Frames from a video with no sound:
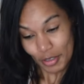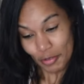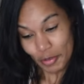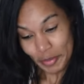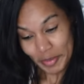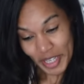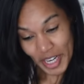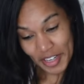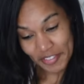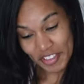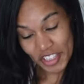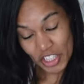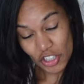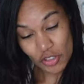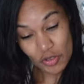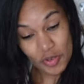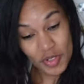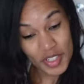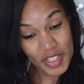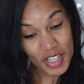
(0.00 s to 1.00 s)
I'm gonna have to get
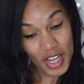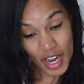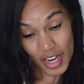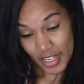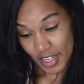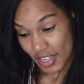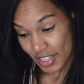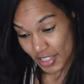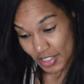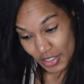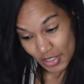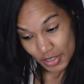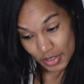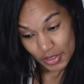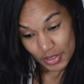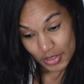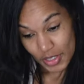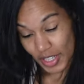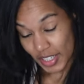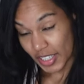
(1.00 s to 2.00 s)
you a side
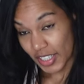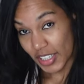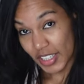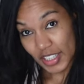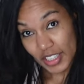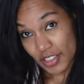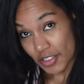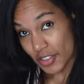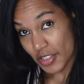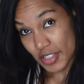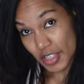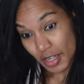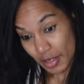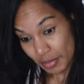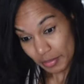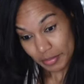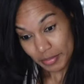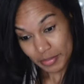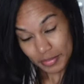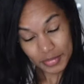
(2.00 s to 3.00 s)
hustle, a gig or
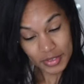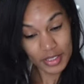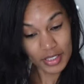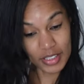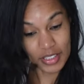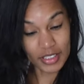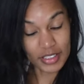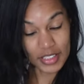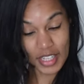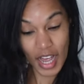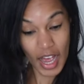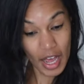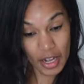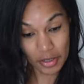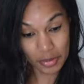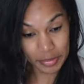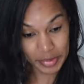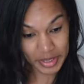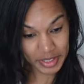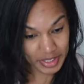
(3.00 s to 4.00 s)
something. I
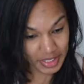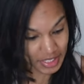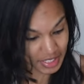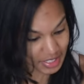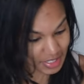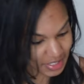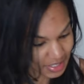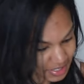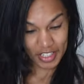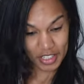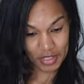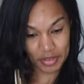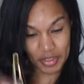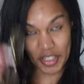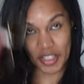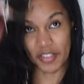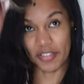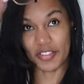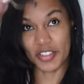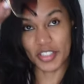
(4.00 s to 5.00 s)
don't business. These are
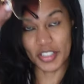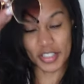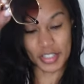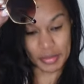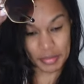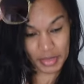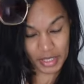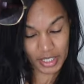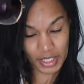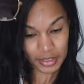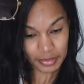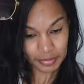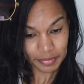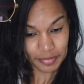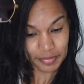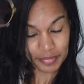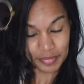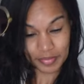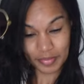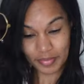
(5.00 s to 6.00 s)
gifted to me.
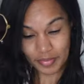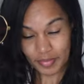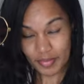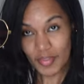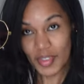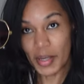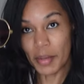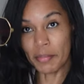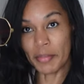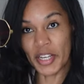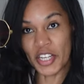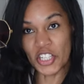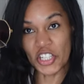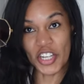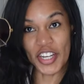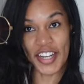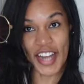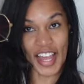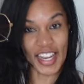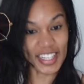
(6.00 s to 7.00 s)
My
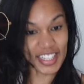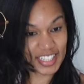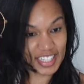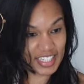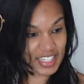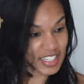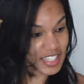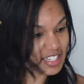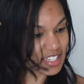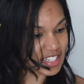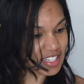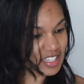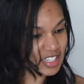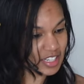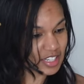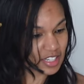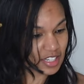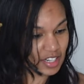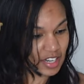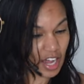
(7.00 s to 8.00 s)
Chanelies.
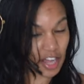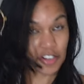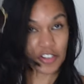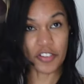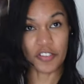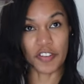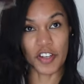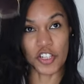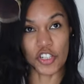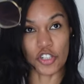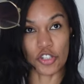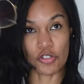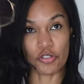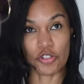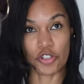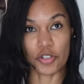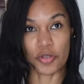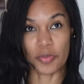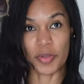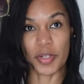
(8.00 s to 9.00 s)
I don't know if I
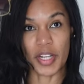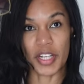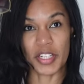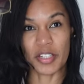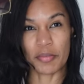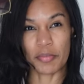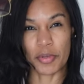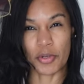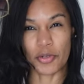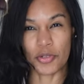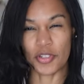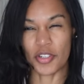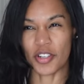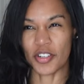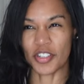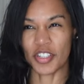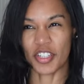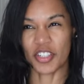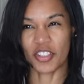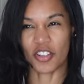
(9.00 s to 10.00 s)
showed you, but I did post on
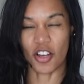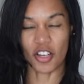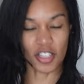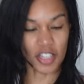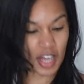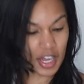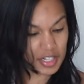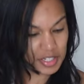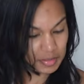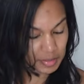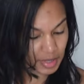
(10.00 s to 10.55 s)
TikTok last